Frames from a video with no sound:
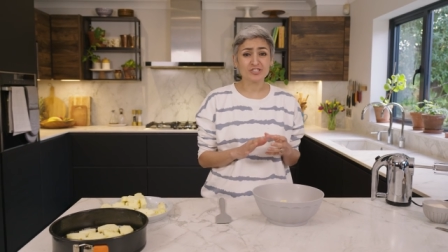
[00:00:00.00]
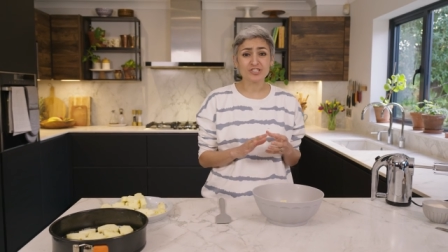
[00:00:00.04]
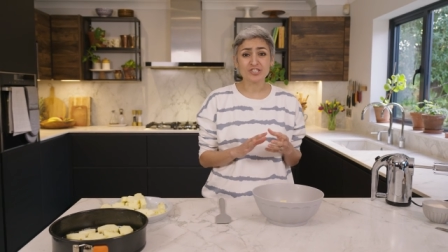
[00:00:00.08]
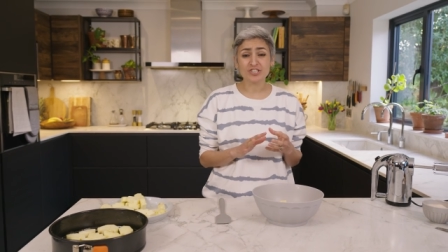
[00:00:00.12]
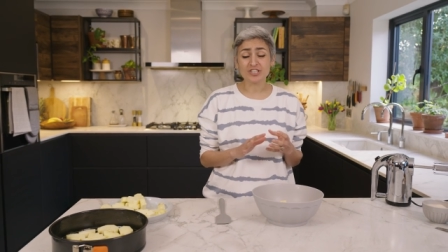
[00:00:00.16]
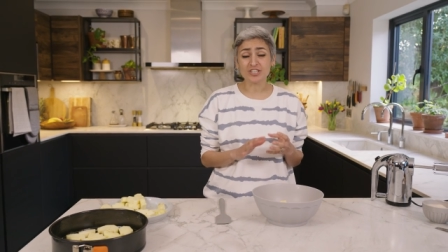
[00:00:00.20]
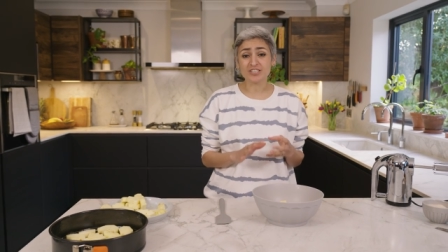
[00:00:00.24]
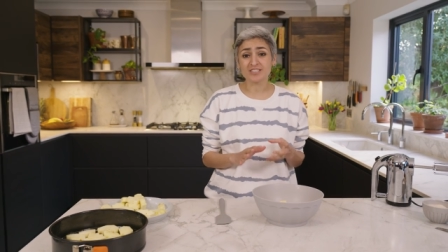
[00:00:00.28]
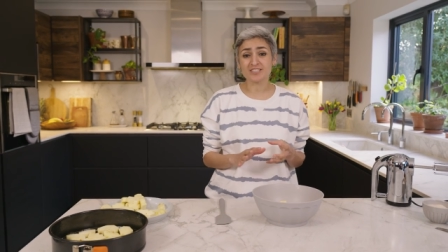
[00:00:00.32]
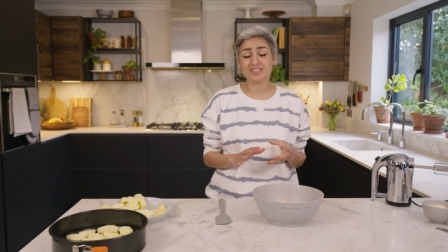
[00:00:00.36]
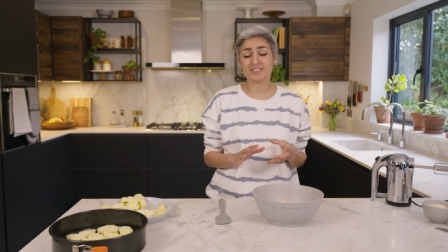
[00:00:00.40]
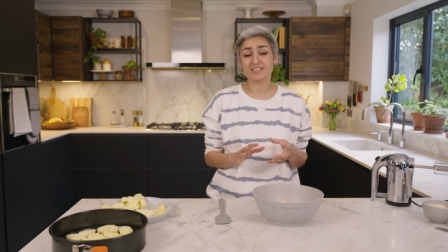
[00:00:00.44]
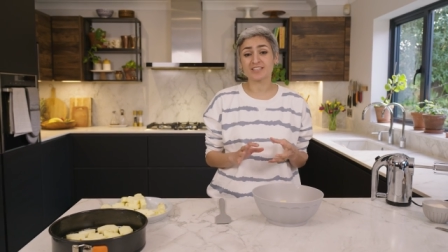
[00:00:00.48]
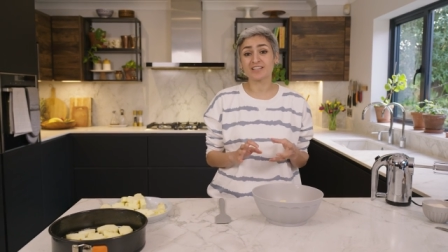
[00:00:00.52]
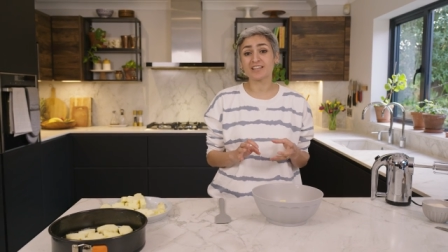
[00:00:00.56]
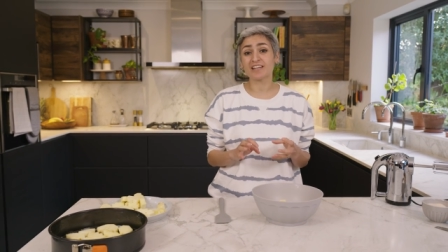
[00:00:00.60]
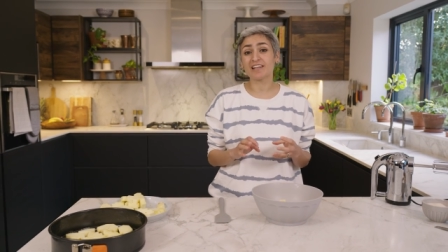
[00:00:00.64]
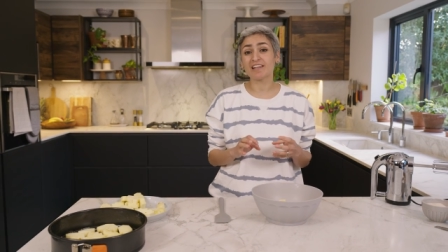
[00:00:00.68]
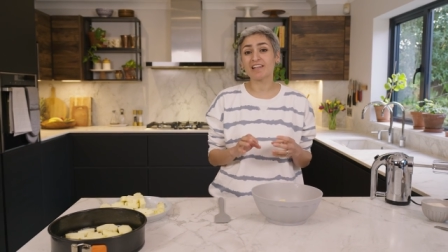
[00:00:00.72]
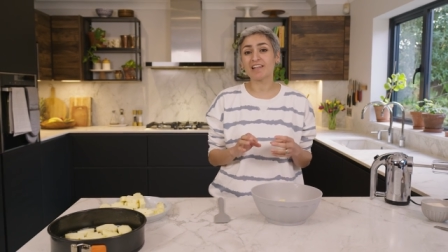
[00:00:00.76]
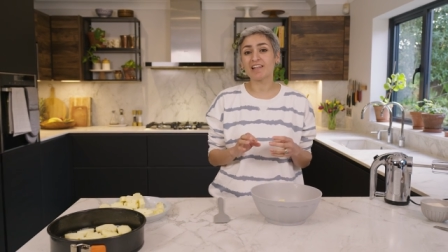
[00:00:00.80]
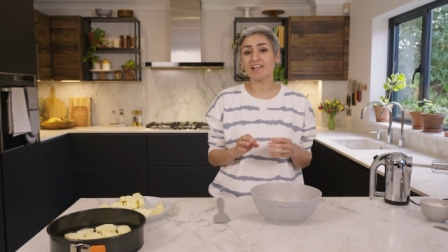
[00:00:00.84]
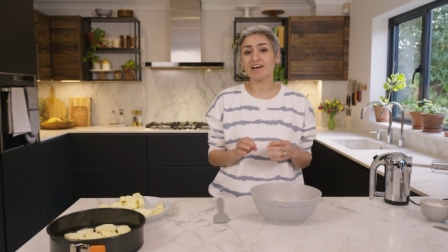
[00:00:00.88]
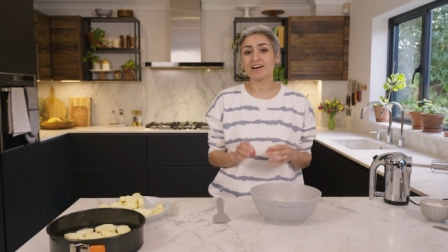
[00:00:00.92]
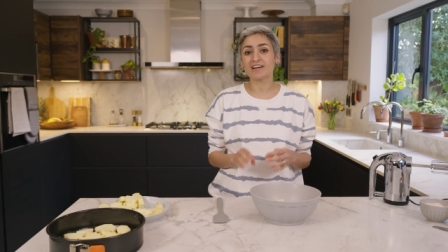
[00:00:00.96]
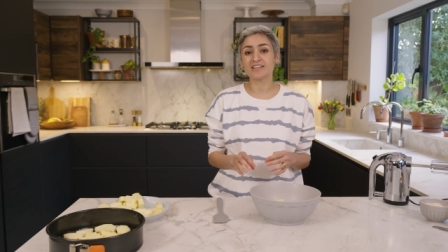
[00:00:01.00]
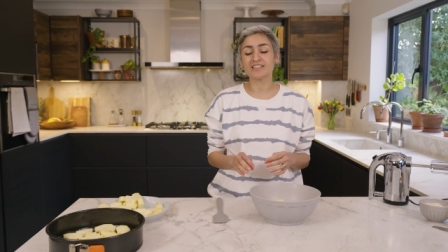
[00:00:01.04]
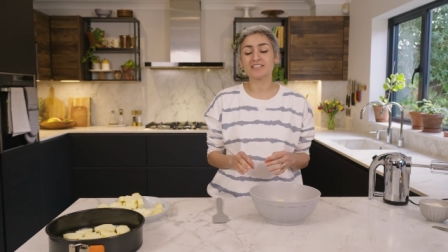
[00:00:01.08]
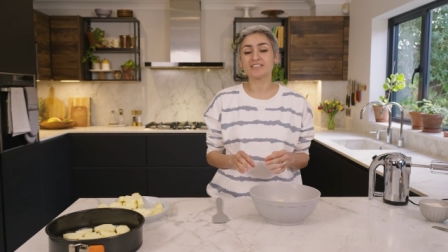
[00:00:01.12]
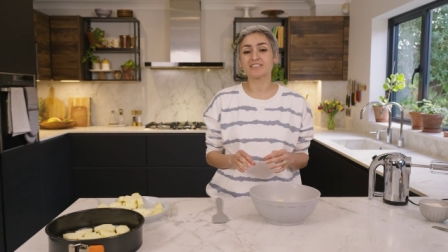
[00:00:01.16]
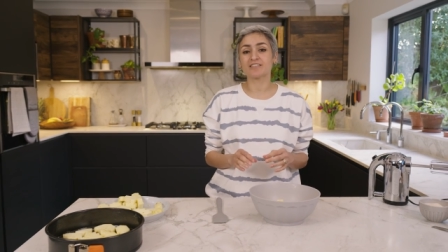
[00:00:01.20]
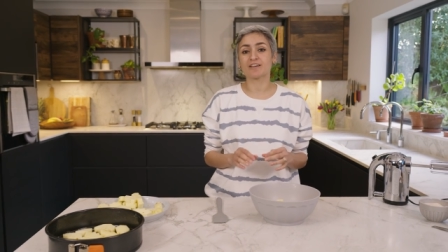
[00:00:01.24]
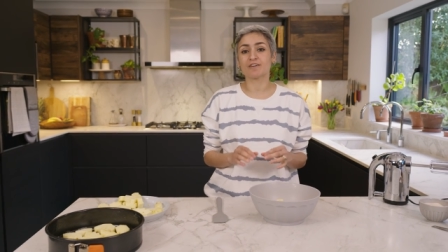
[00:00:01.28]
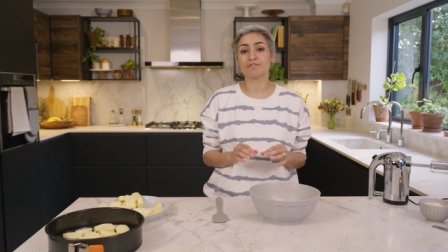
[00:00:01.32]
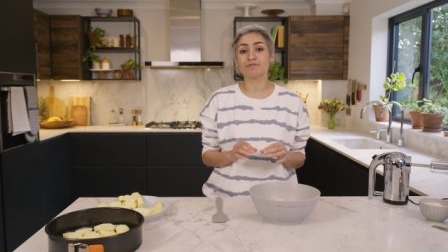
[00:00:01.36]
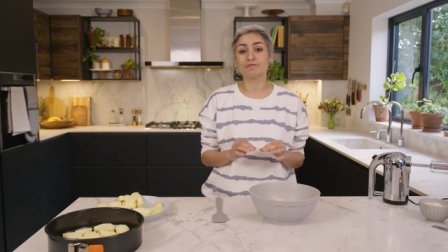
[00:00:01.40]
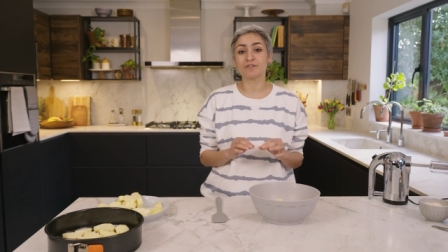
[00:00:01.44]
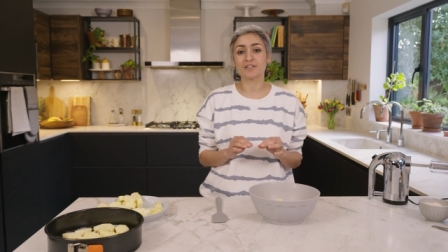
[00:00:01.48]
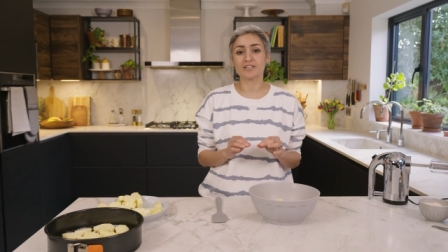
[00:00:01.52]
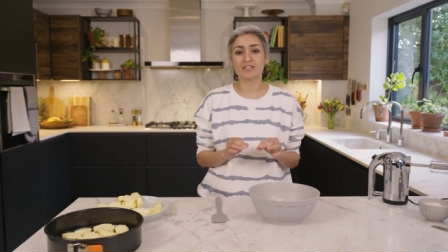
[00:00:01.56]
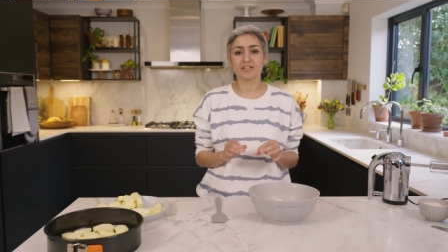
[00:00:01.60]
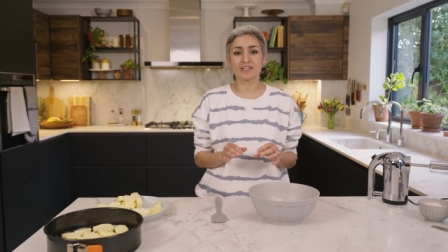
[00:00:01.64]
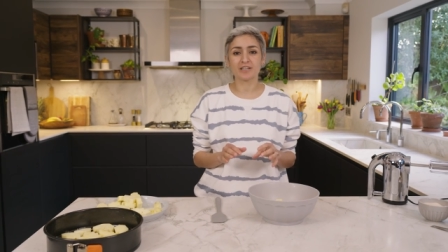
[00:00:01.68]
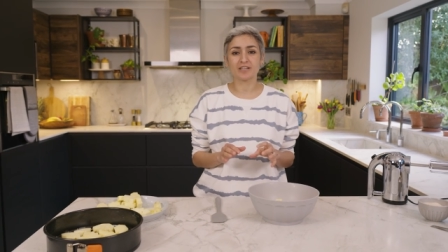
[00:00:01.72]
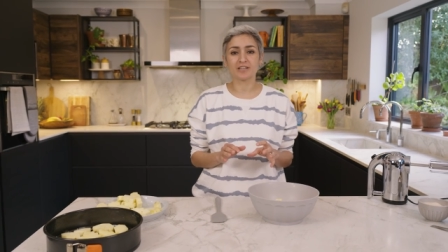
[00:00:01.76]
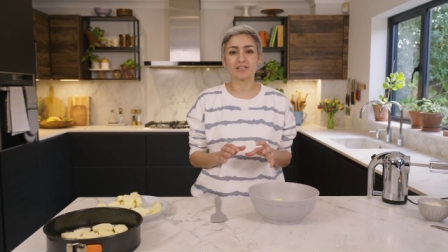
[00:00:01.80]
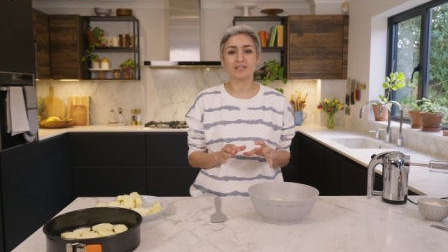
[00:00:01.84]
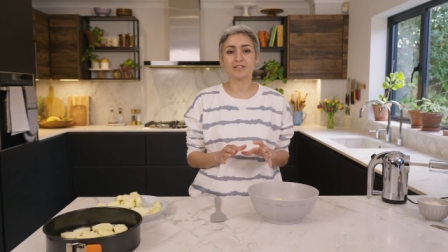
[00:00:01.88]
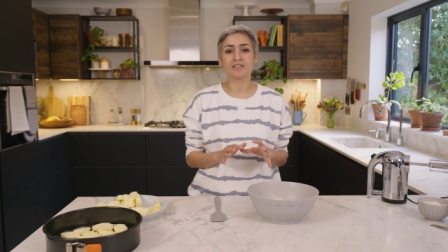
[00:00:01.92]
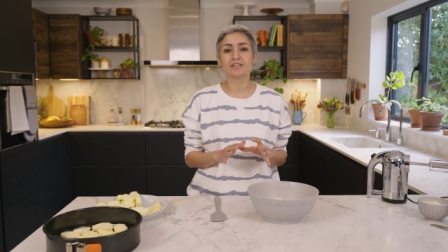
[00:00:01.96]
just a light
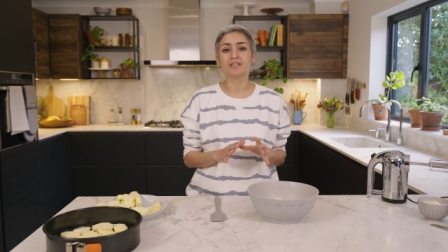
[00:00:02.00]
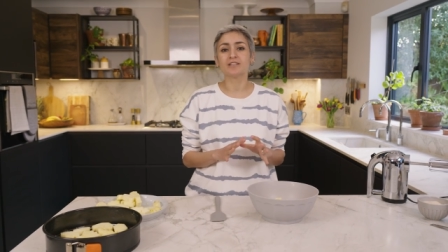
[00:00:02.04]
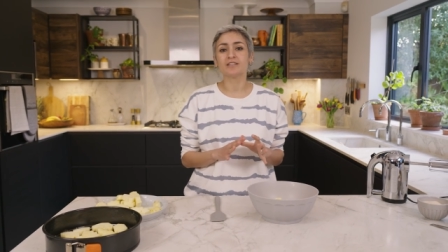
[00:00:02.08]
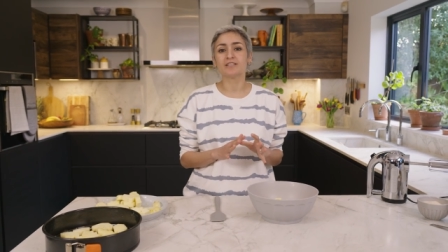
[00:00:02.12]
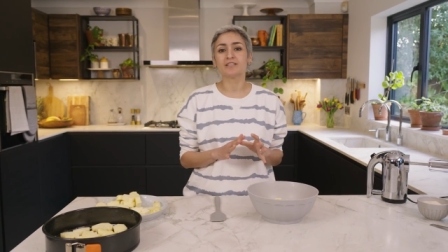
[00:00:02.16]
vanilla